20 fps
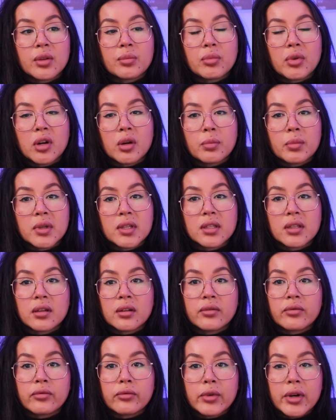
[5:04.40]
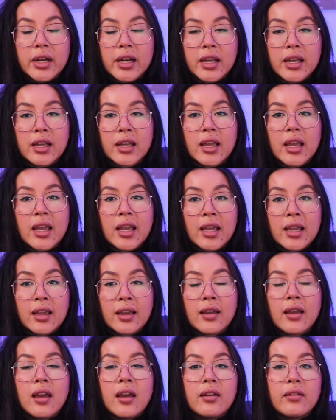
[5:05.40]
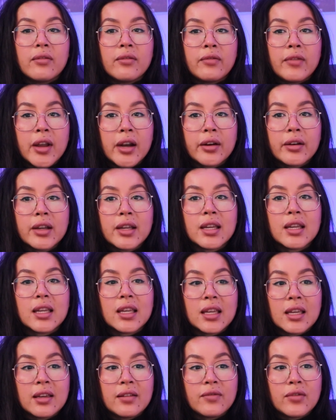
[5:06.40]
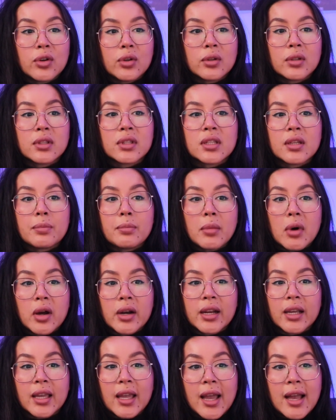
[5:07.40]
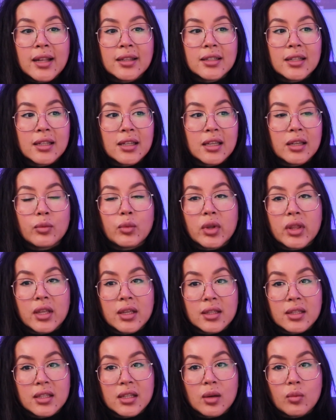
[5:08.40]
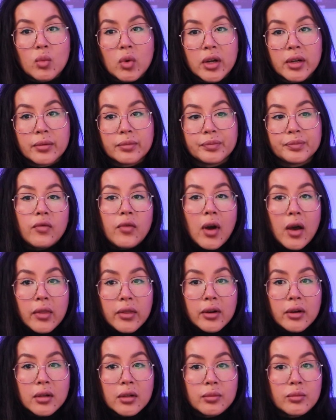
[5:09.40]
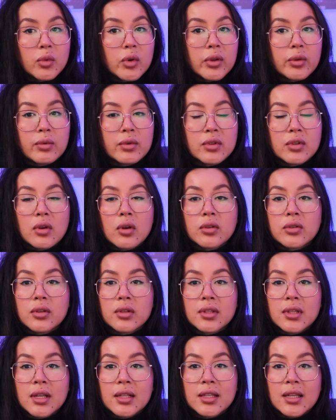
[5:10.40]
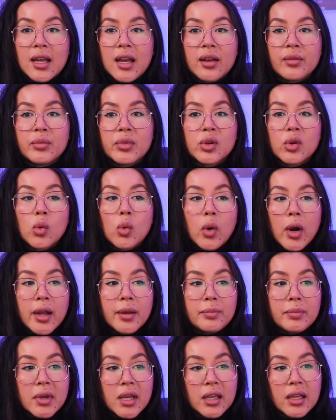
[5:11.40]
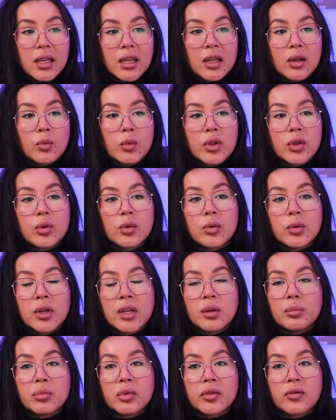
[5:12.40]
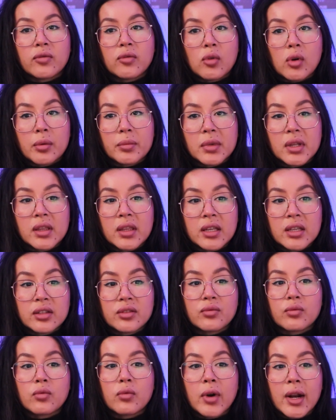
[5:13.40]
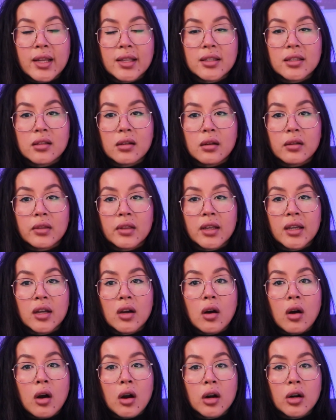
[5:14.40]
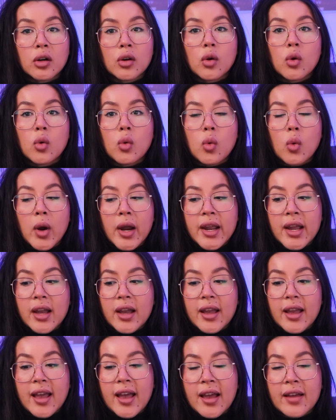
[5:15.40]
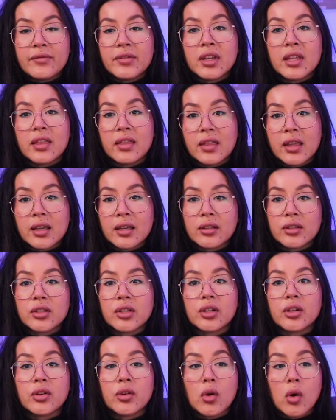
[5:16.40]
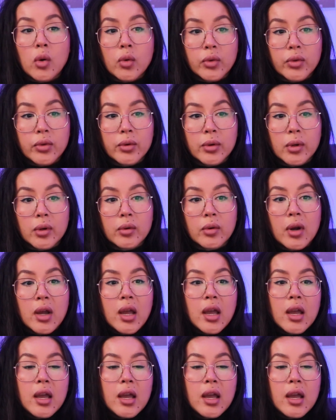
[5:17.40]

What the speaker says: the purpose of ridding a very evil demonic entity within someone. Father Amorth was also said to have been quite picky with who he performed these rites on. They are quite a heavy thing to go through.